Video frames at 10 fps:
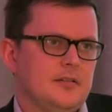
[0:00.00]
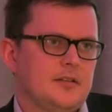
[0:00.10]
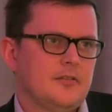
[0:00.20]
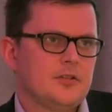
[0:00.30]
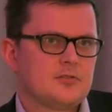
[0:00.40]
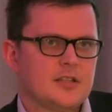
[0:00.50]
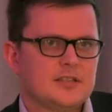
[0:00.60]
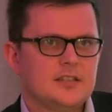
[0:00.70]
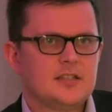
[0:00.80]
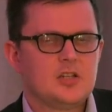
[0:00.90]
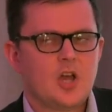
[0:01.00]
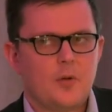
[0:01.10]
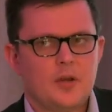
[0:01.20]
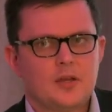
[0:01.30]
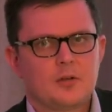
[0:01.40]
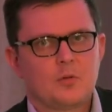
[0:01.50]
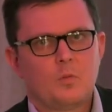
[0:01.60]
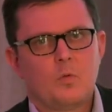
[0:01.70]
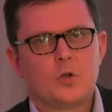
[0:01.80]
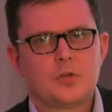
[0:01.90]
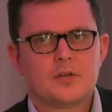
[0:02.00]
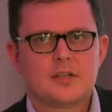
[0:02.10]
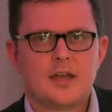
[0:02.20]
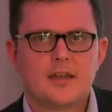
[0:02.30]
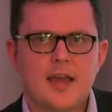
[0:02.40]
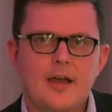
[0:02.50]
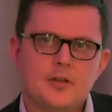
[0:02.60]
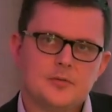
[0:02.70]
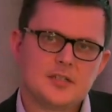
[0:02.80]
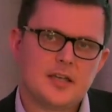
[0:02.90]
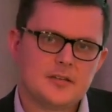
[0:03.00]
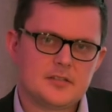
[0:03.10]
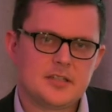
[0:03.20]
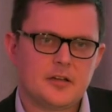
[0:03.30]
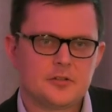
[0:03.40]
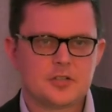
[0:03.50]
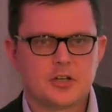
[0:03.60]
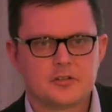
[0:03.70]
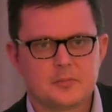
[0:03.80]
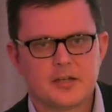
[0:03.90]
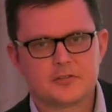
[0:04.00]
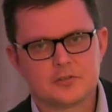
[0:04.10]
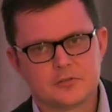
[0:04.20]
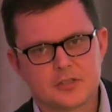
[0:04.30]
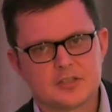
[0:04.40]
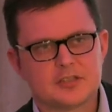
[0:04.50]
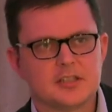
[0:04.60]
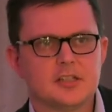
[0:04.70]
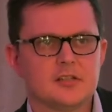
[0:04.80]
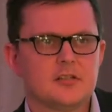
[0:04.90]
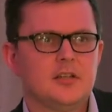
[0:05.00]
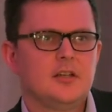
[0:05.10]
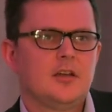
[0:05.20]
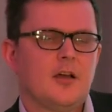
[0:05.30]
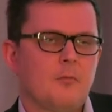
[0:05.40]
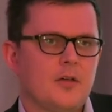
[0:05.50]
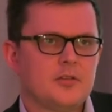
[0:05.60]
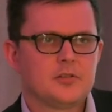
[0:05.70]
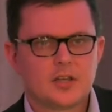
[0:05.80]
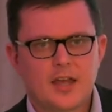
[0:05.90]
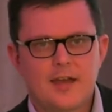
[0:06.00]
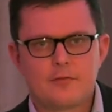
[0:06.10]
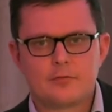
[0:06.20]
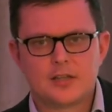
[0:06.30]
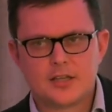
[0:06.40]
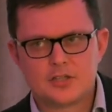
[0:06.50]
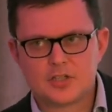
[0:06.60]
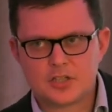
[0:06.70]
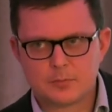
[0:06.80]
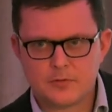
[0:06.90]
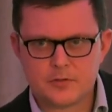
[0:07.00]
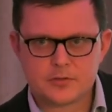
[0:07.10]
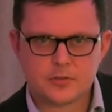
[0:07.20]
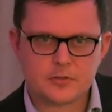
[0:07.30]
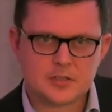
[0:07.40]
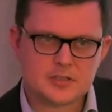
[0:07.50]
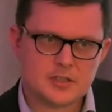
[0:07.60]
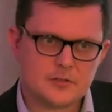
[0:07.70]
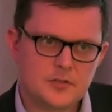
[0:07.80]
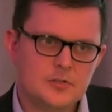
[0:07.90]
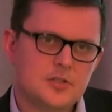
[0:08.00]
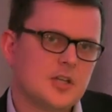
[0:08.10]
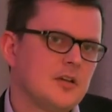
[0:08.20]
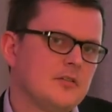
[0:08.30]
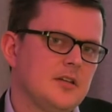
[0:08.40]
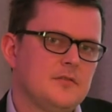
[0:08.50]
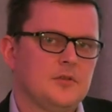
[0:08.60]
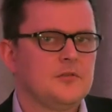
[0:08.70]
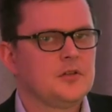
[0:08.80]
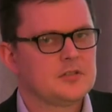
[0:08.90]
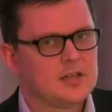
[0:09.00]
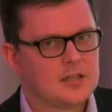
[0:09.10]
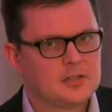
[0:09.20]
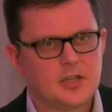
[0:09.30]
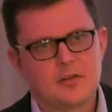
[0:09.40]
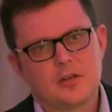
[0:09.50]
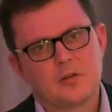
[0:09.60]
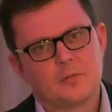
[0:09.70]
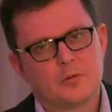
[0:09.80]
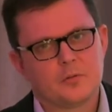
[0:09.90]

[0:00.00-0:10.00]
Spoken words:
they're interested in knowing how you intend to tell the child about surrogacy and whether you're going to have a relationship with your surrogate in the future, and if you've used an egg donor,